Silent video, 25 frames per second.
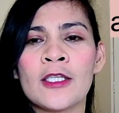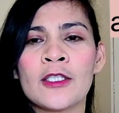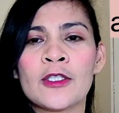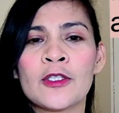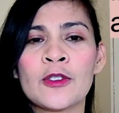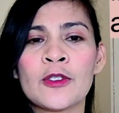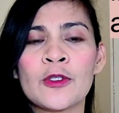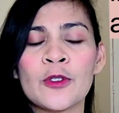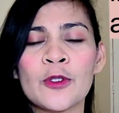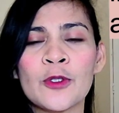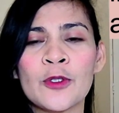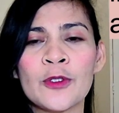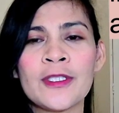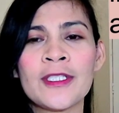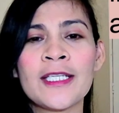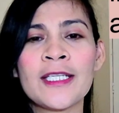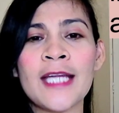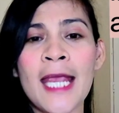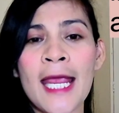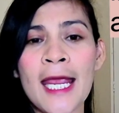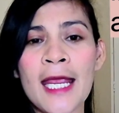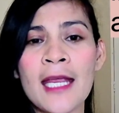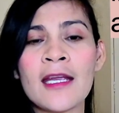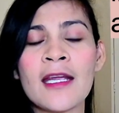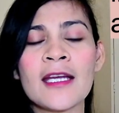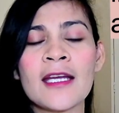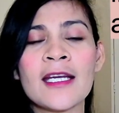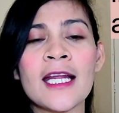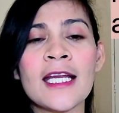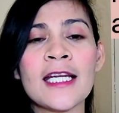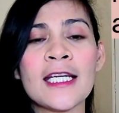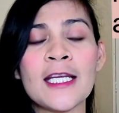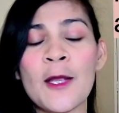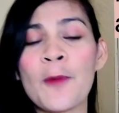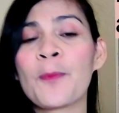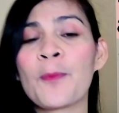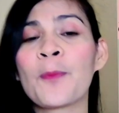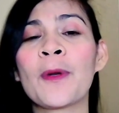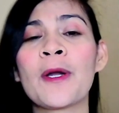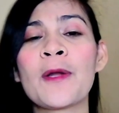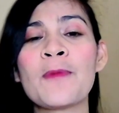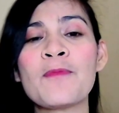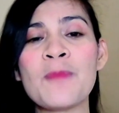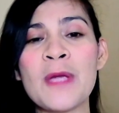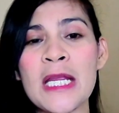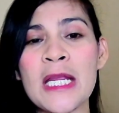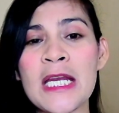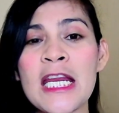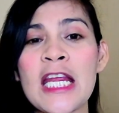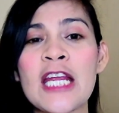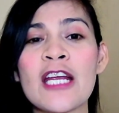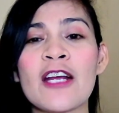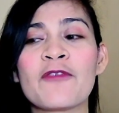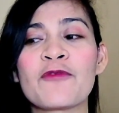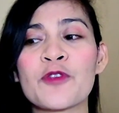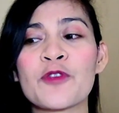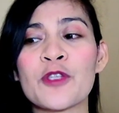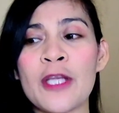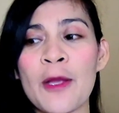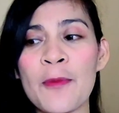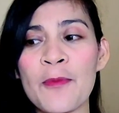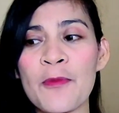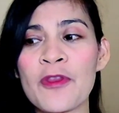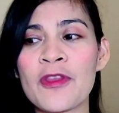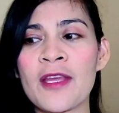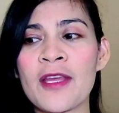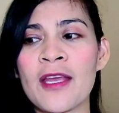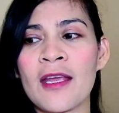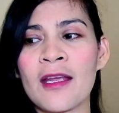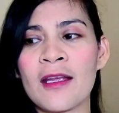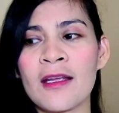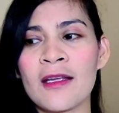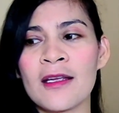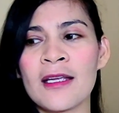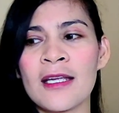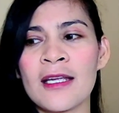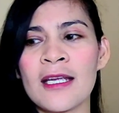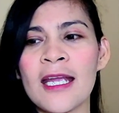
To dig the deeper meaning of something.